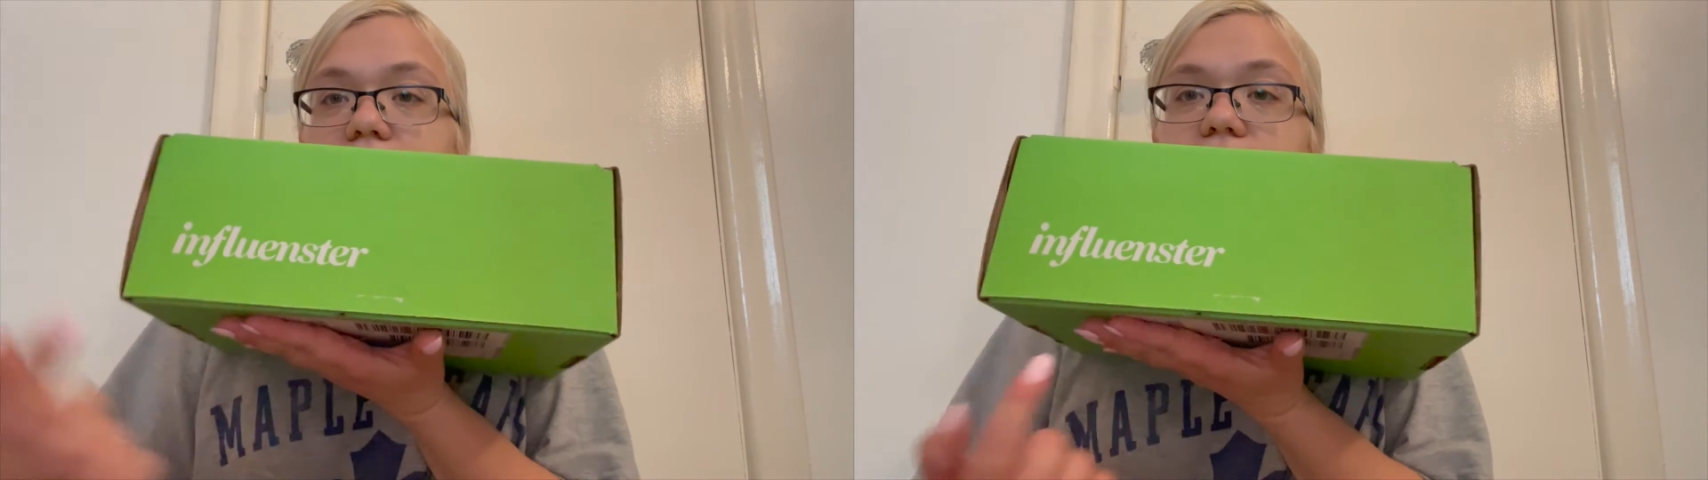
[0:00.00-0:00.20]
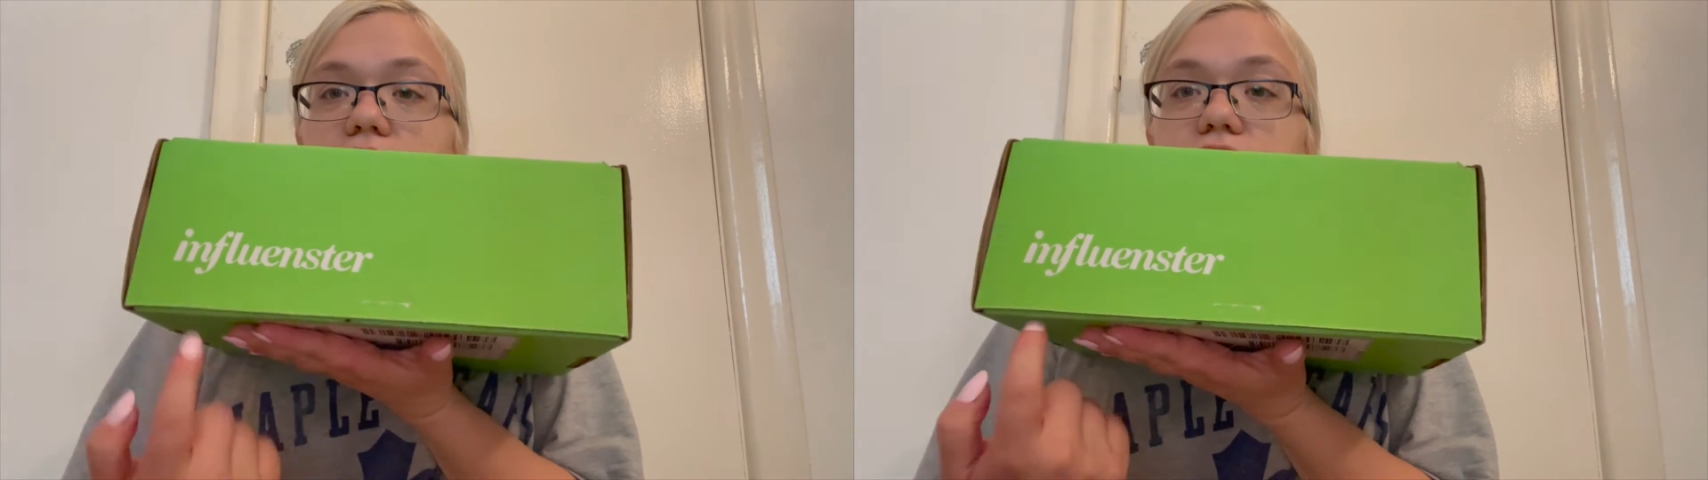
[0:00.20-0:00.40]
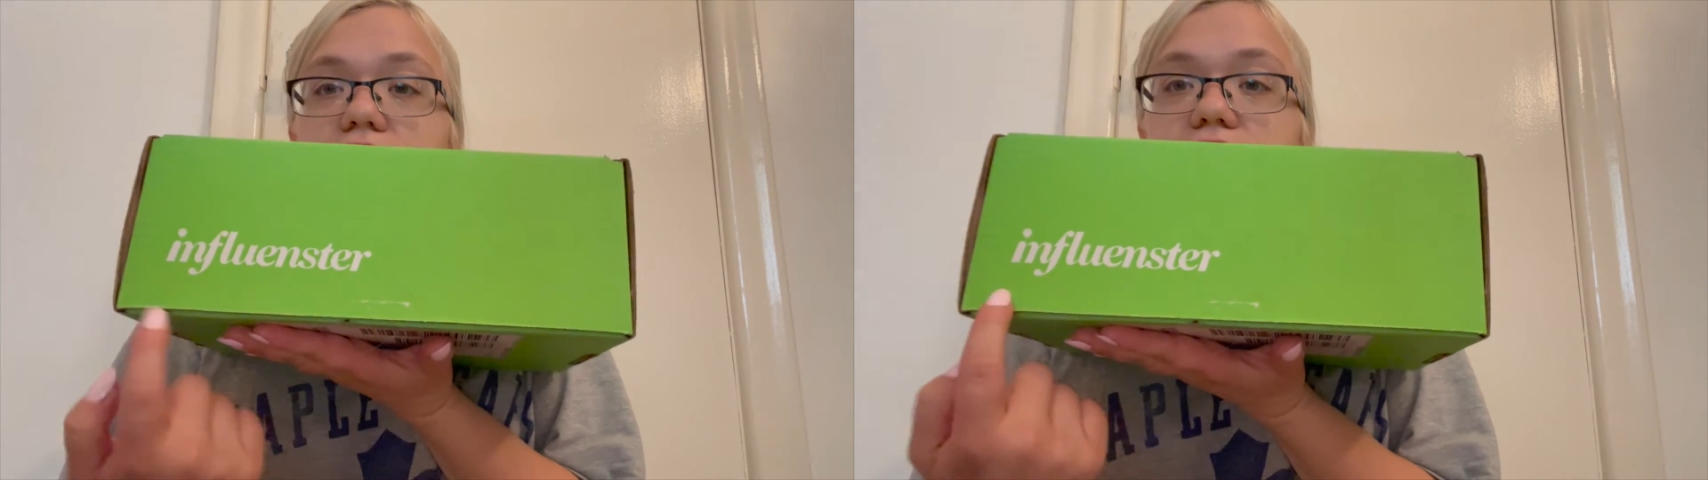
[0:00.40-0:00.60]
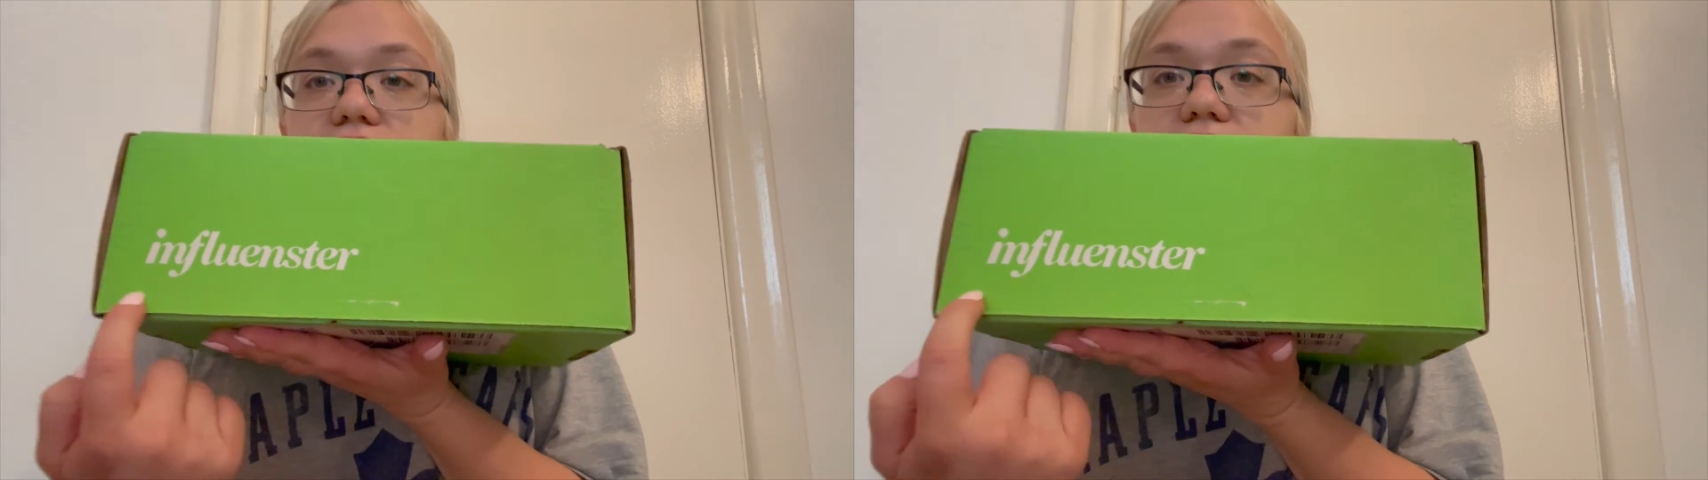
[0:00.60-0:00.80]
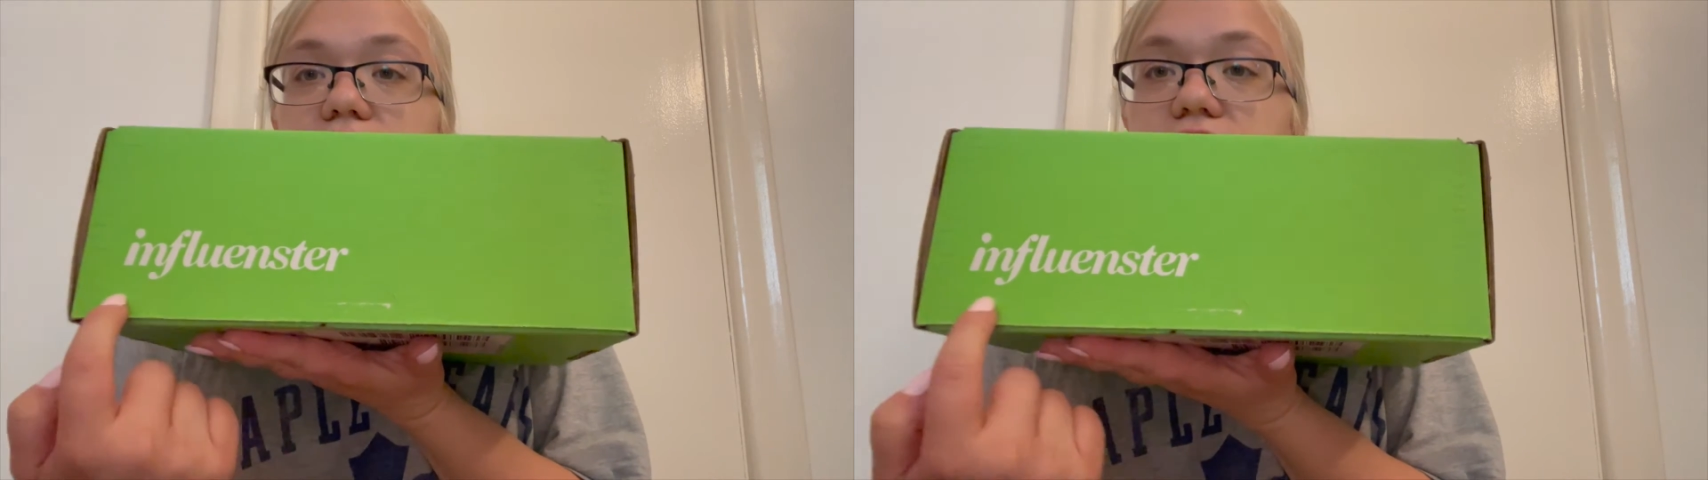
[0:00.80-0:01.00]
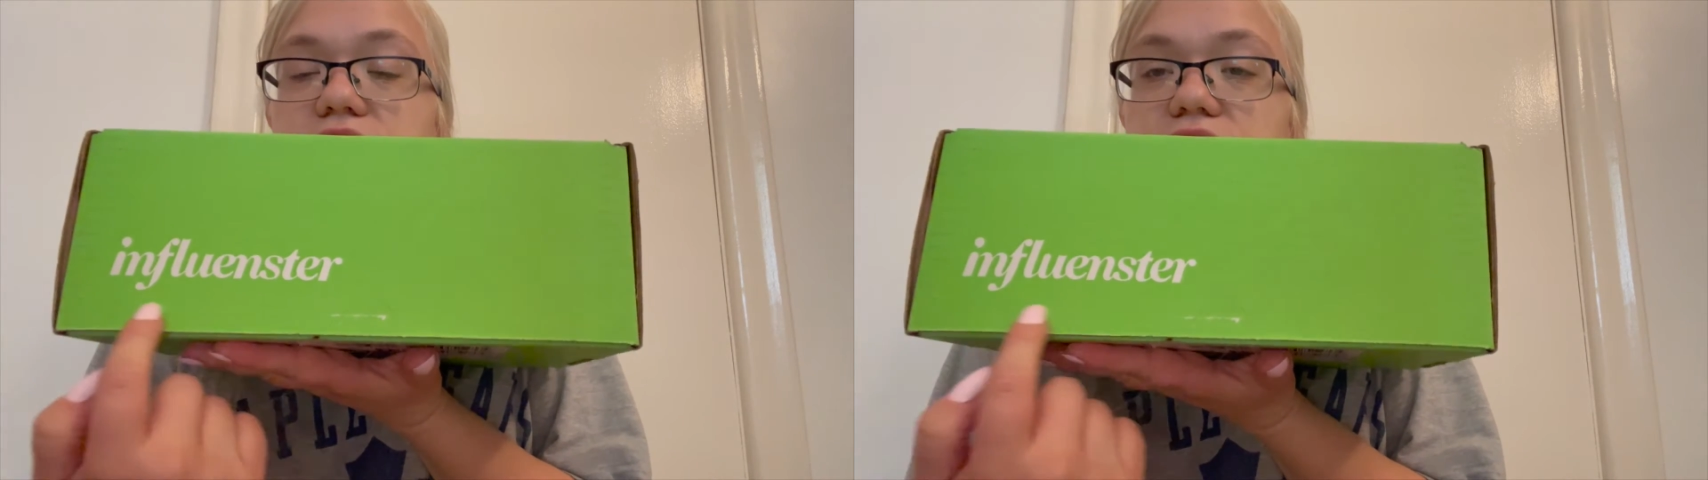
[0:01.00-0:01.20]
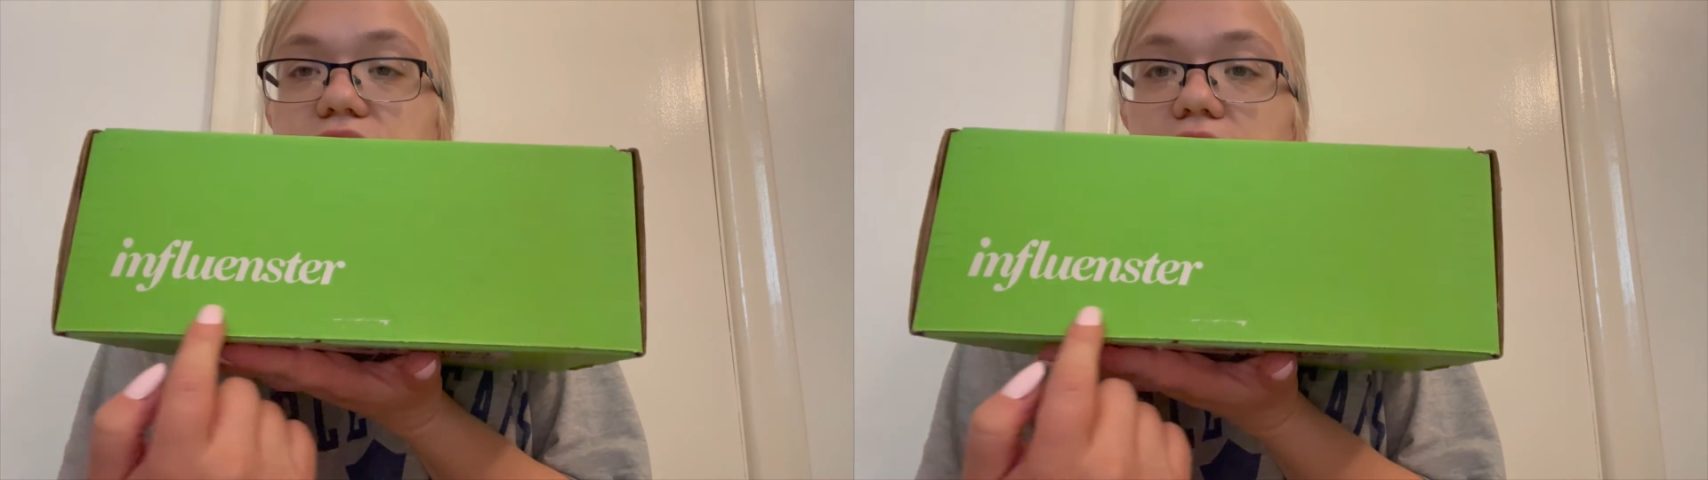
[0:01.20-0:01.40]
So as you can see, it says